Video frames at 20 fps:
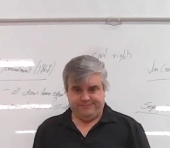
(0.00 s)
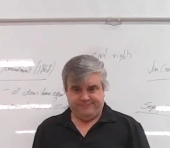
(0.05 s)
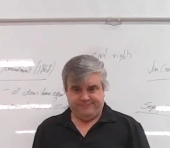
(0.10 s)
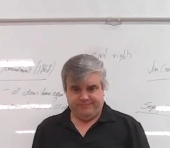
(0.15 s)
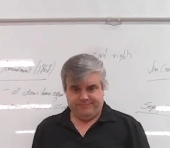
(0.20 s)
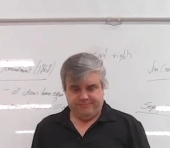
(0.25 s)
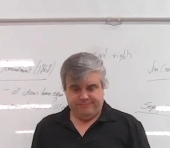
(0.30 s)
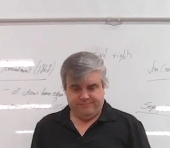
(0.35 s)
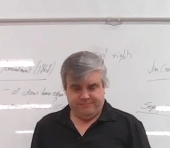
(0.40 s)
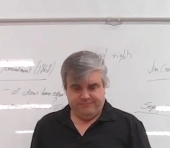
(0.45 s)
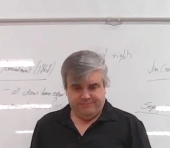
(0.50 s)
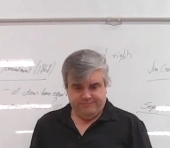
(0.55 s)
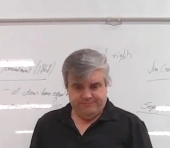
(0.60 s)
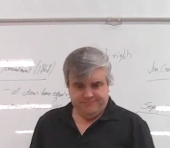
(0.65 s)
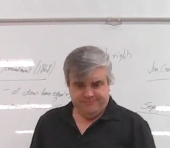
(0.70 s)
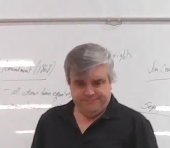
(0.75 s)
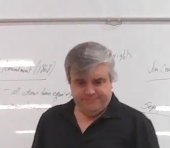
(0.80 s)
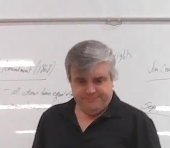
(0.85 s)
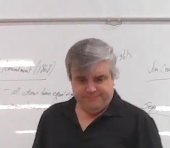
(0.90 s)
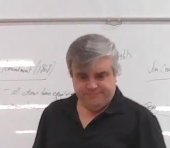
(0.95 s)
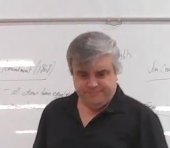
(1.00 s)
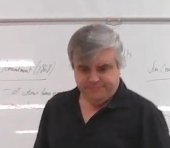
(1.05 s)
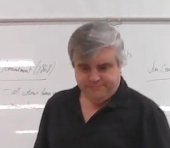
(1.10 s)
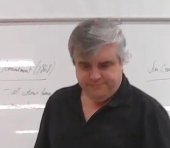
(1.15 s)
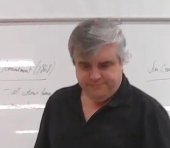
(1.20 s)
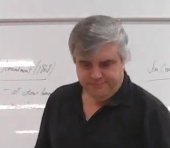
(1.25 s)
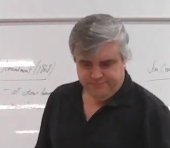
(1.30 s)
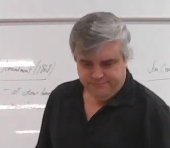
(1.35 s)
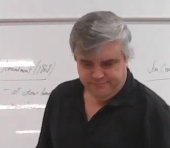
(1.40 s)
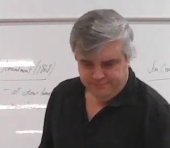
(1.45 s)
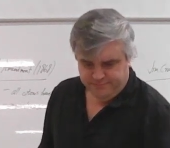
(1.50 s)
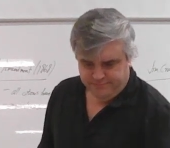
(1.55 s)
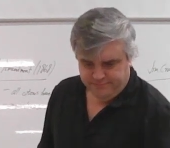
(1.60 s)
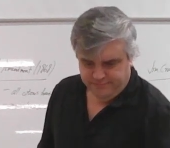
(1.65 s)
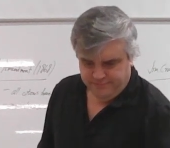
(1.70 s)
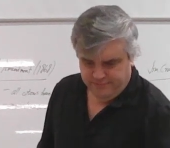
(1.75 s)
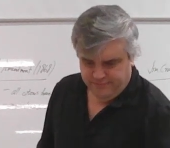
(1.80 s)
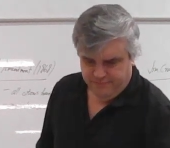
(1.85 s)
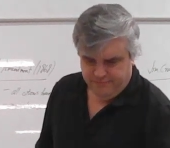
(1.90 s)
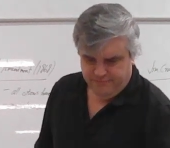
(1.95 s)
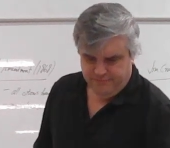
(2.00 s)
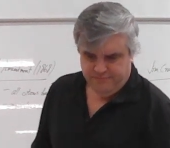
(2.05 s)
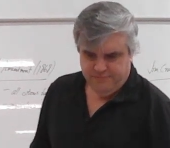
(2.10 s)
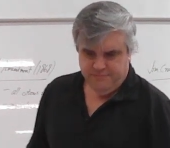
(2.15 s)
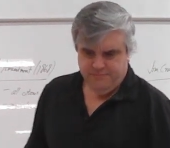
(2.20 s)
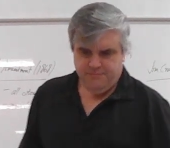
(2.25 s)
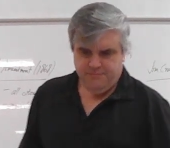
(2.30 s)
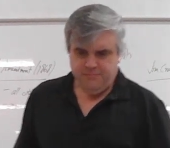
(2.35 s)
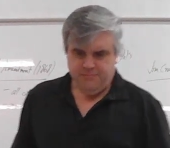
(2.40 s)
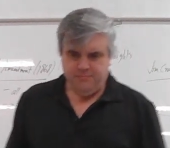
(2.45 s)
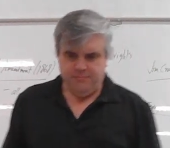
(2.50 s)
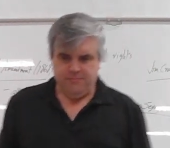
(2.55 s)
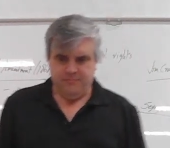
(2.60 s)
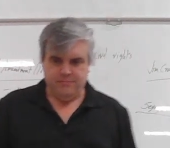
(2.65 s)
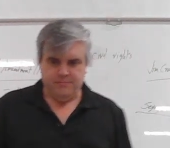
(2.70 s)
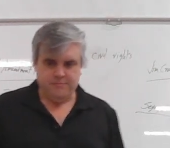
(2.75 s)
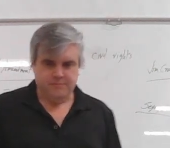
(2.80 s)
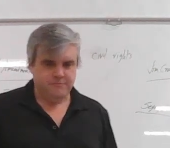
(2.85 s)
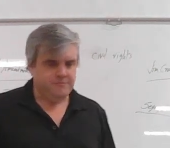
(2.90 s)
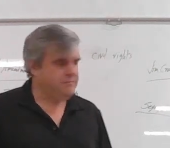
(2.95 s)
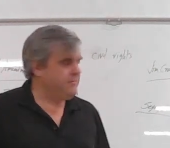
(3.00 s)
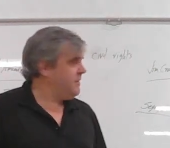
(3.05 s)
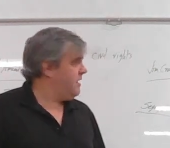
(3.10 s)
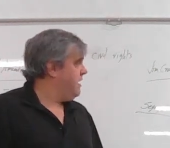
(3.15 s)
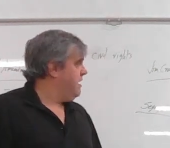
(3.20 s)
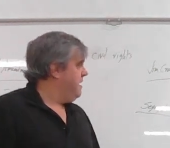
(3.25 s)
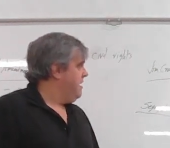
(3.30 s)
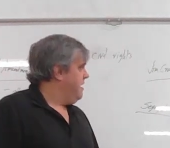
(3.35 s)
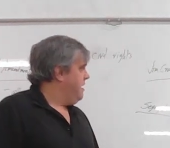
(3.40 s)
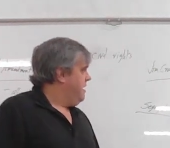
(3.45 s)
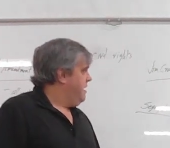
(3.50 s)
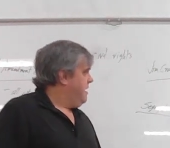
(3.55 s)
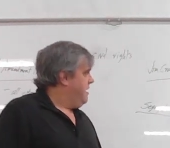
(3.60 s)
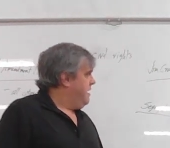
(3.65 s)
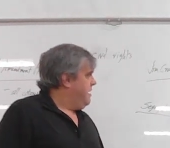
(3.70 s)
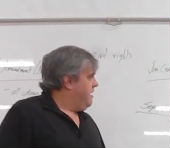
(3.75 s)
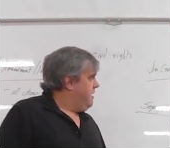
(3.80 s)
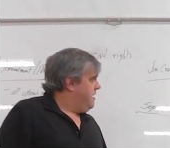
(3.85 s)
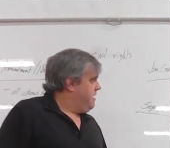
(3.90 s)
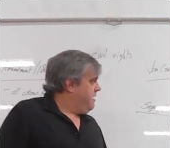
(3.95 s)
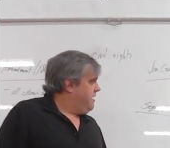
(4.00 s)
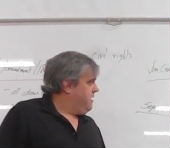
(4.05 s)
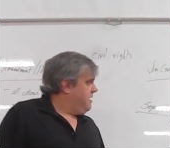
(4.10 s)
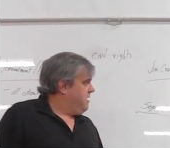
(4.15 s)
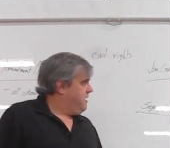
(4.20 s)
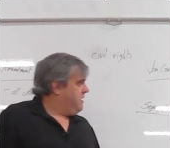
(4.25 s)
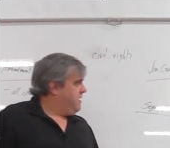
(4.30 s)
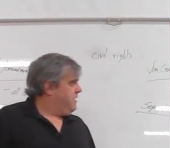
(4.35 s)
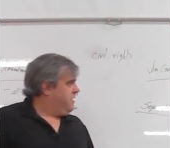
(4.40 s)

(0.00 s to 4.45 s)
No one is speaking in this clip.